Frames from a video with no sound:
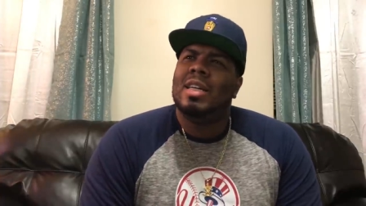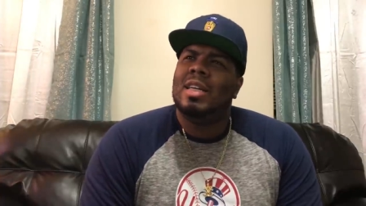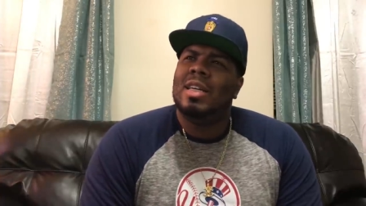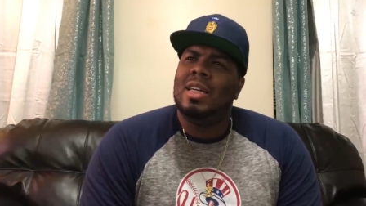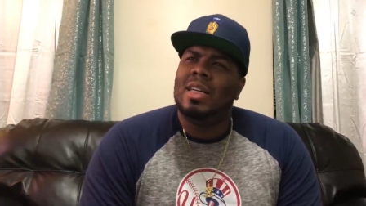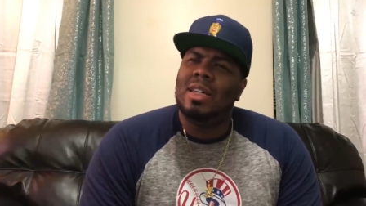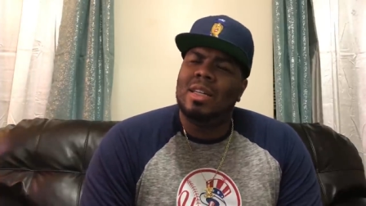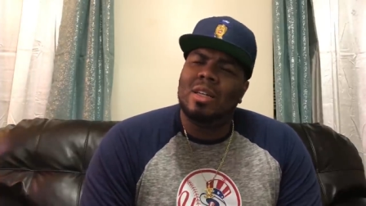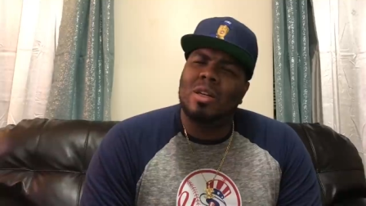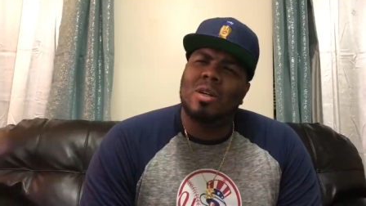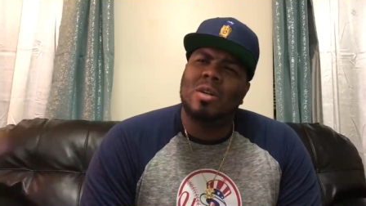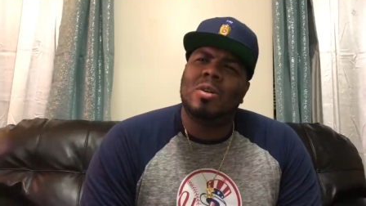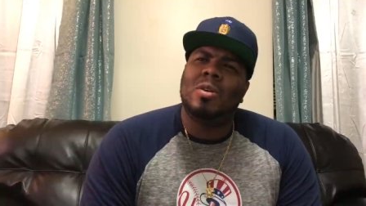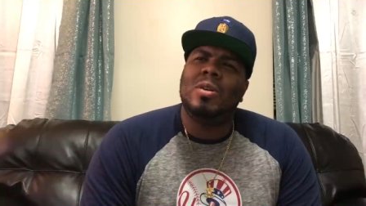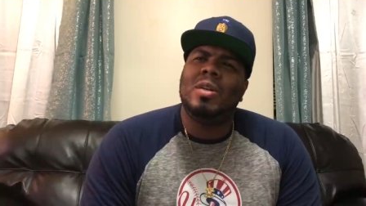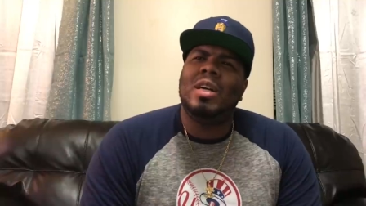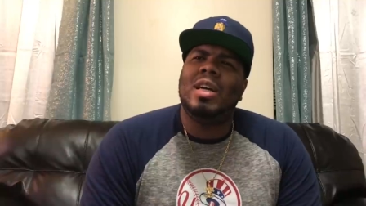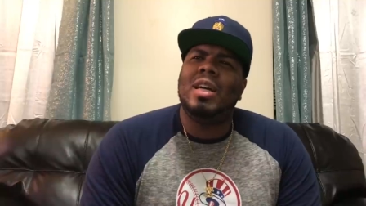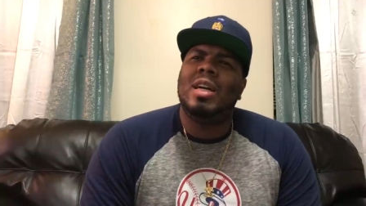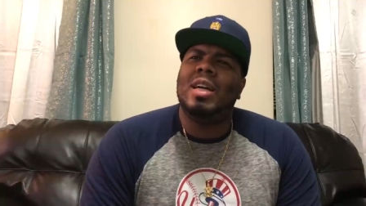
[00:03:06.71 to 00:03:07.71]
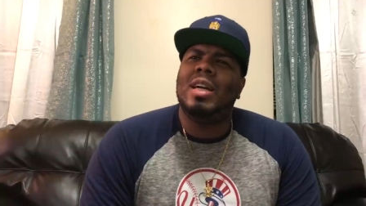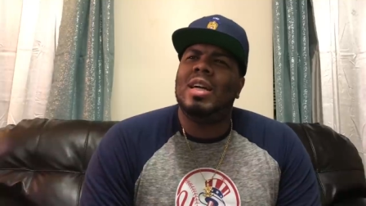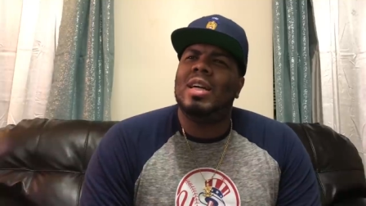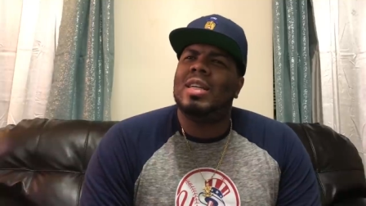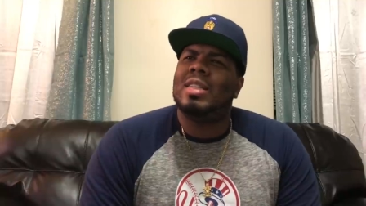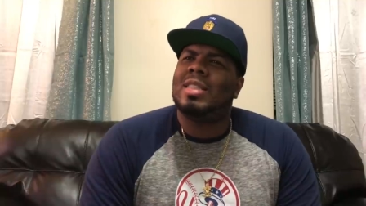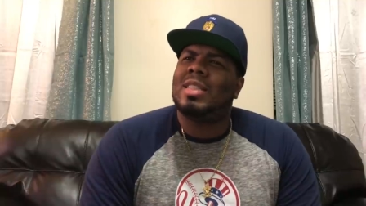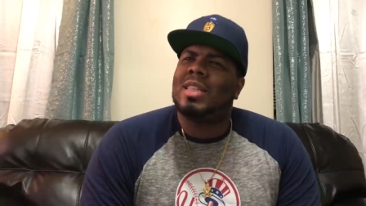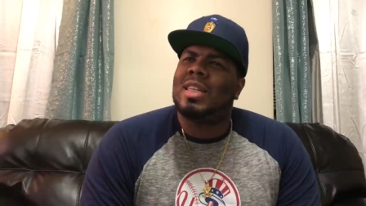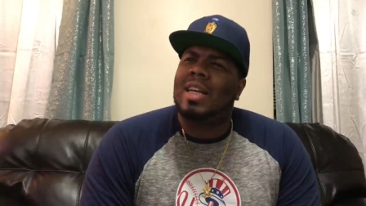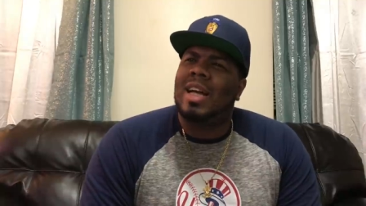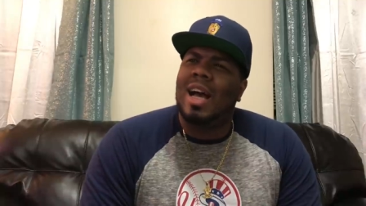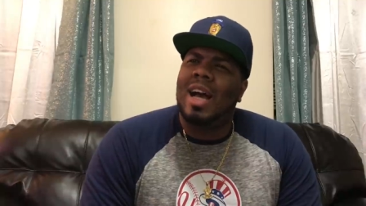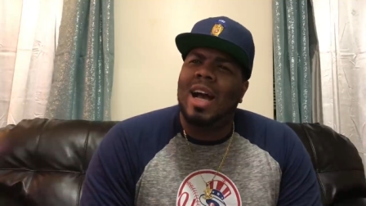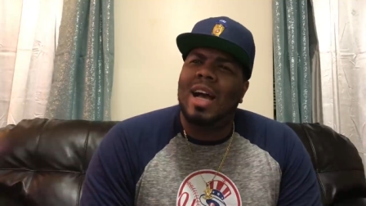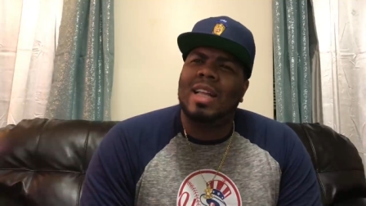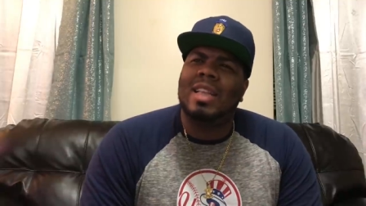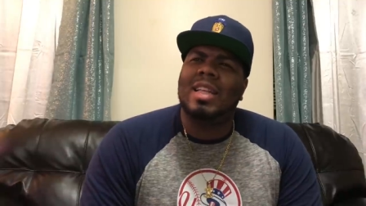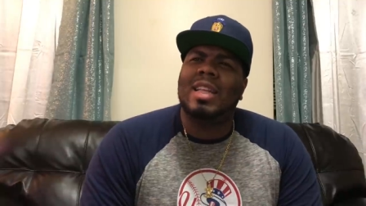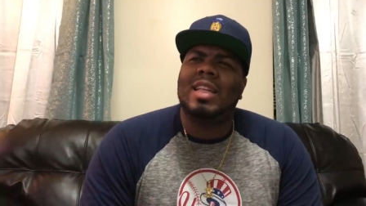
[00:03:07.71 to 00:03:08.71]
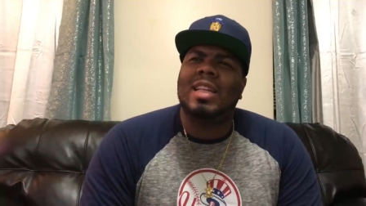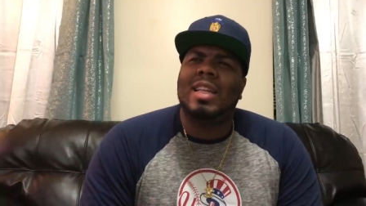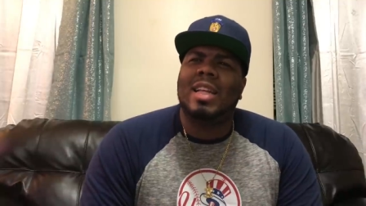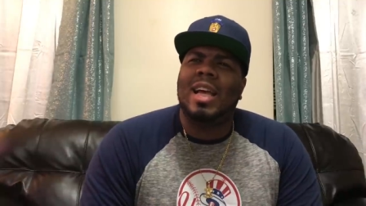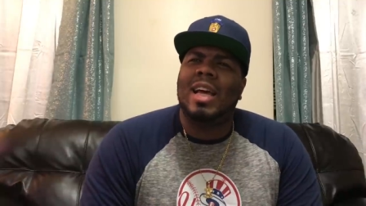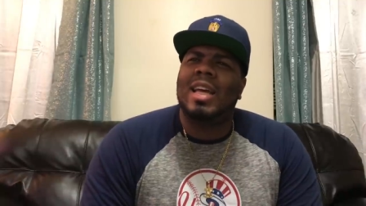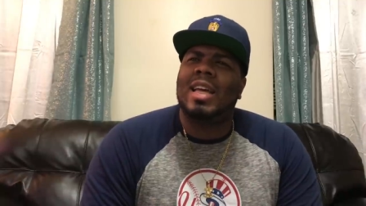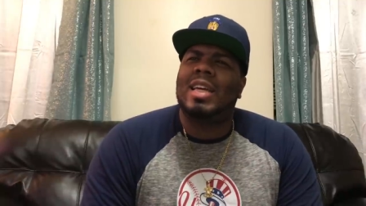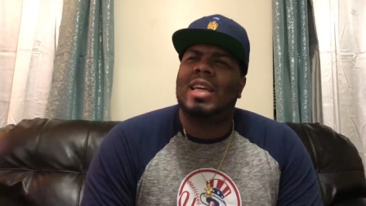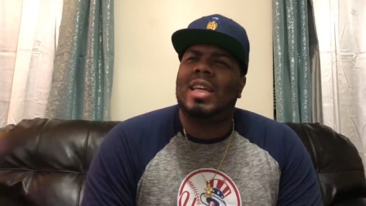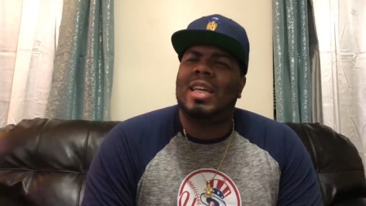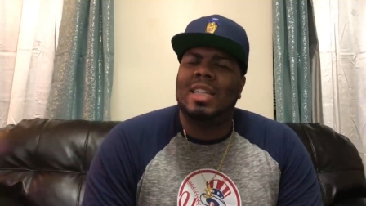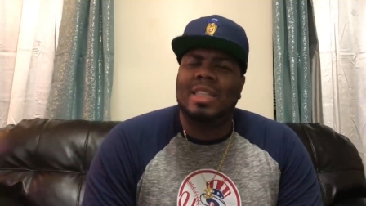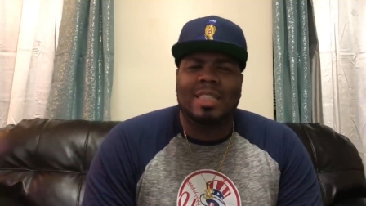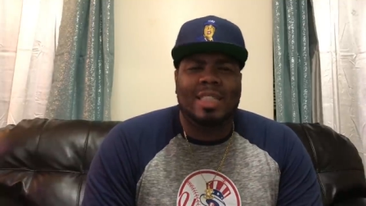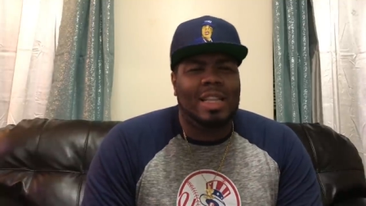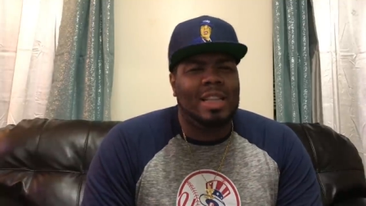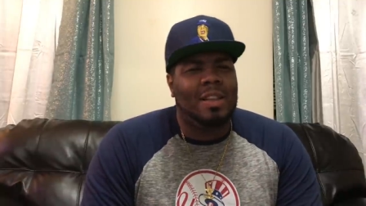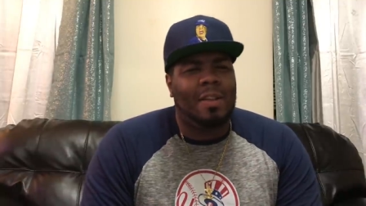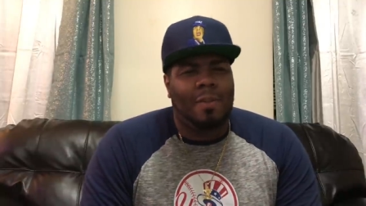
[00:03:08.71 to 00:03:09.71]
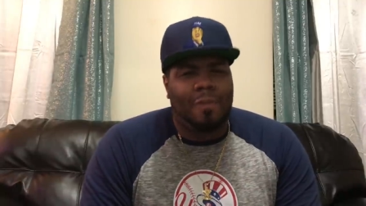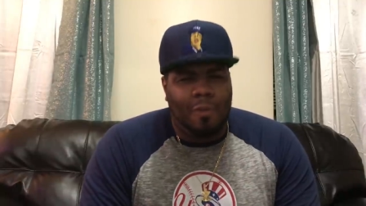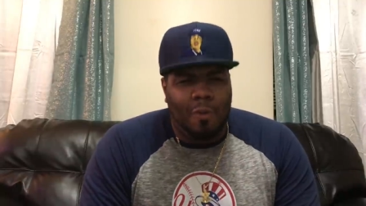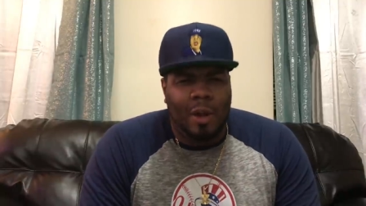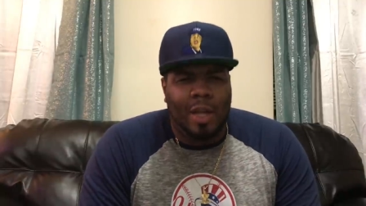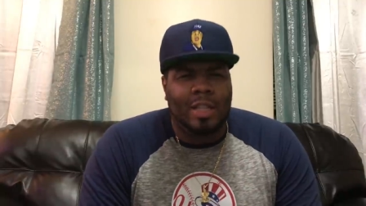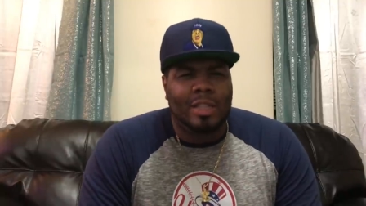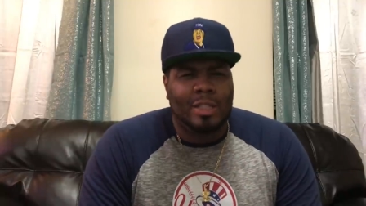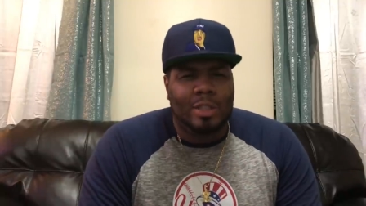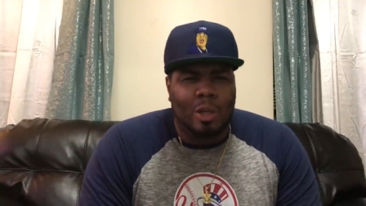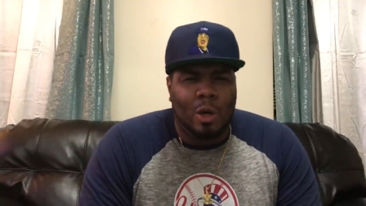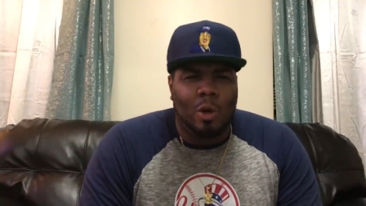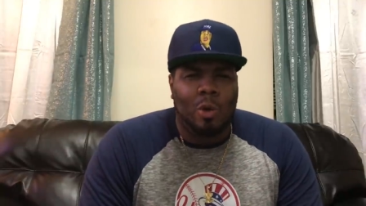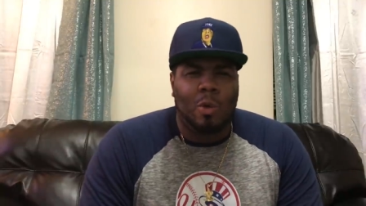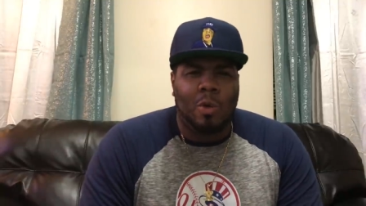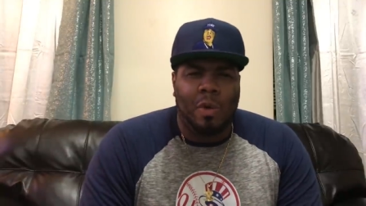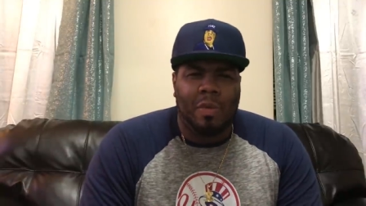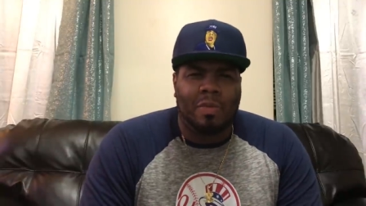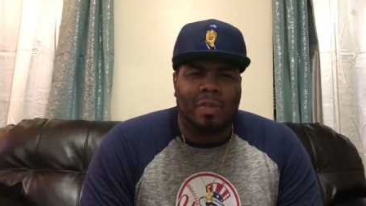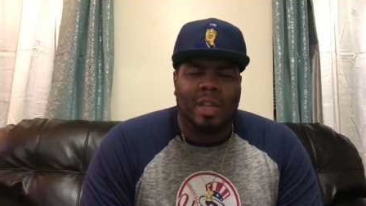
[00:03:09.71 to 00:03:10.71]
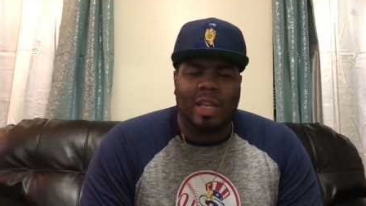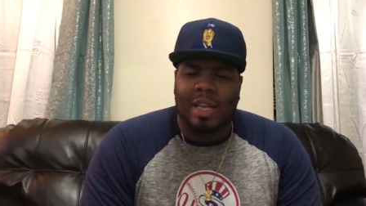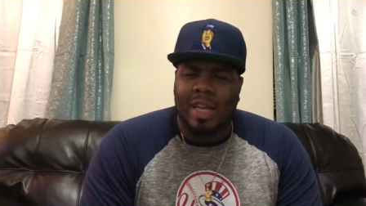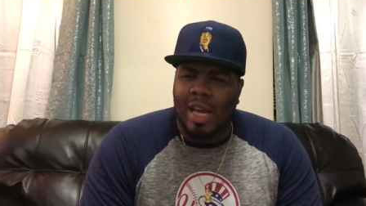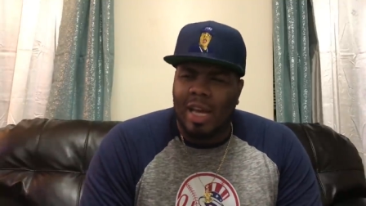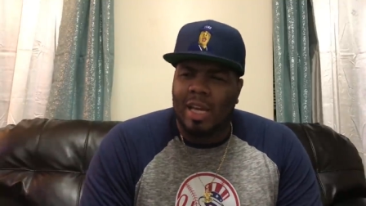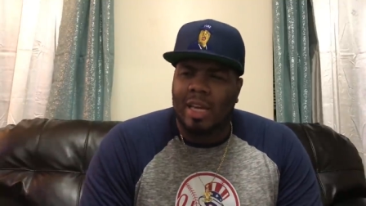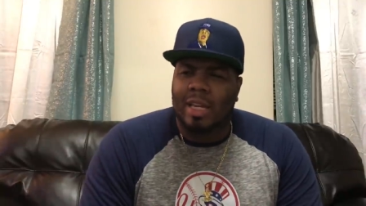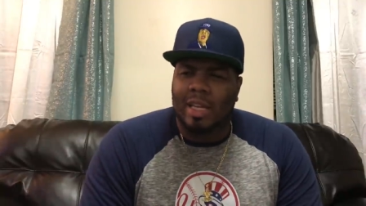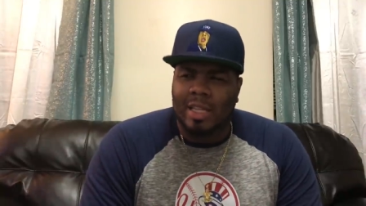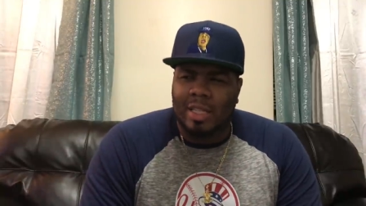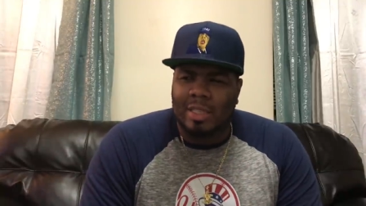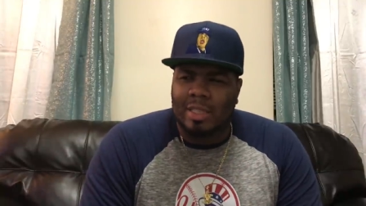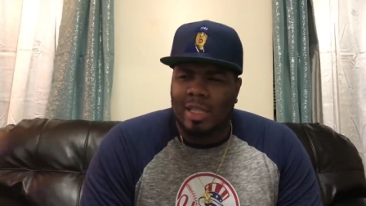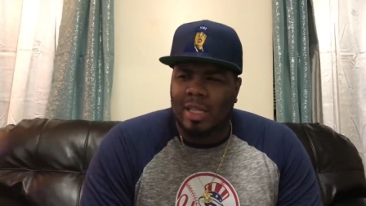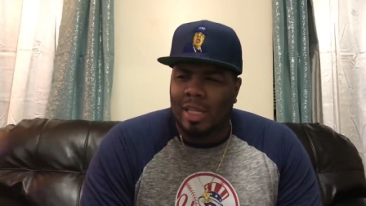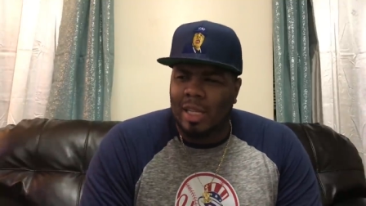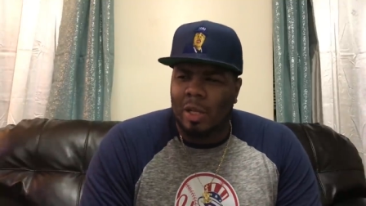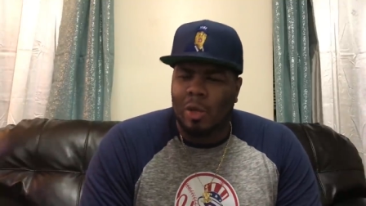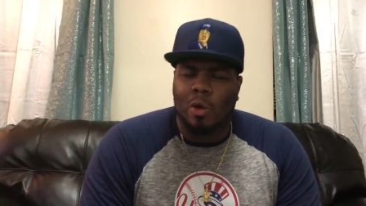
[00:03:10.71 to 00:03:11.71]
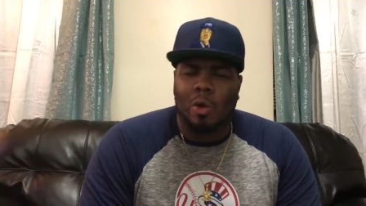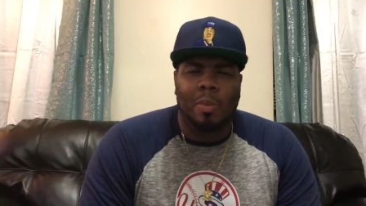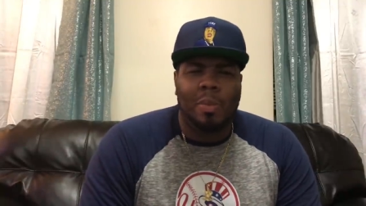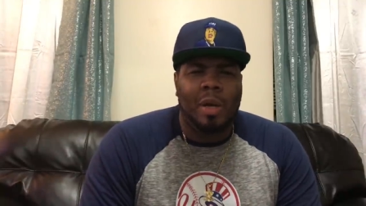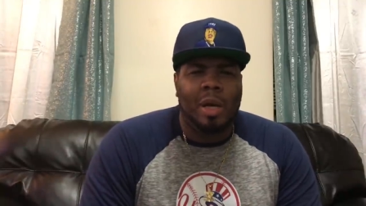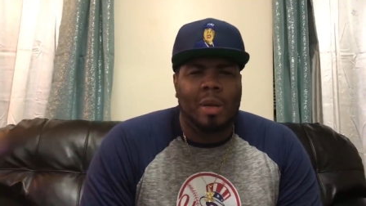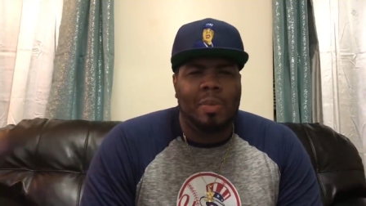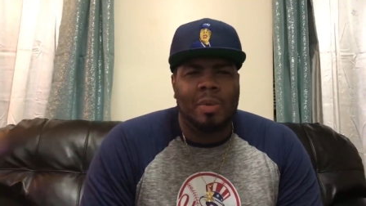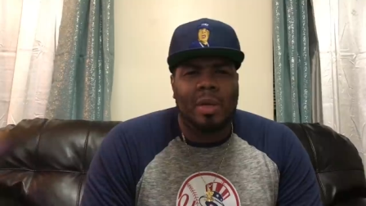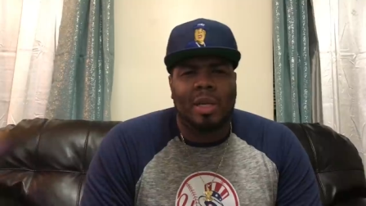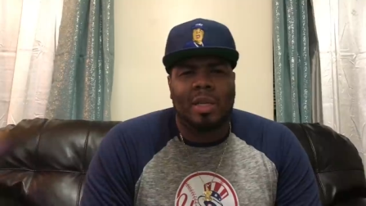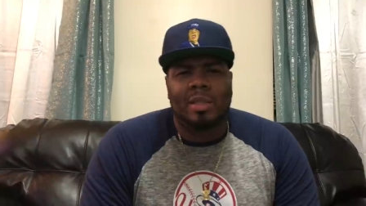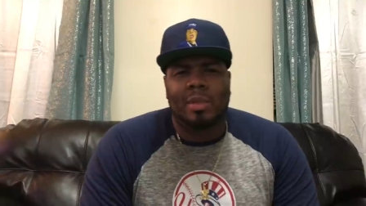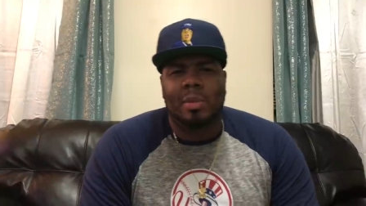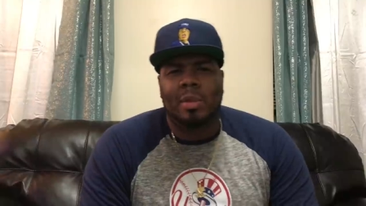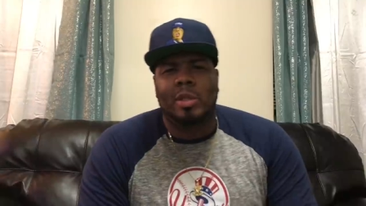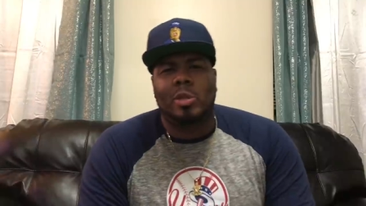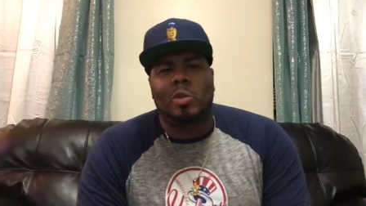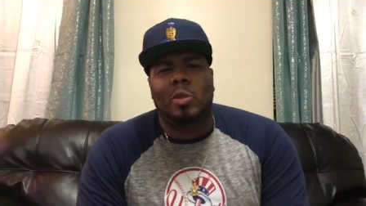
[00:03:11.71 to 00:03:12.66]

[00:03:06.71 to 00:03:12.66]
you know, it's kind of like he's in the friend zone with the Yankees a little bit because I mean,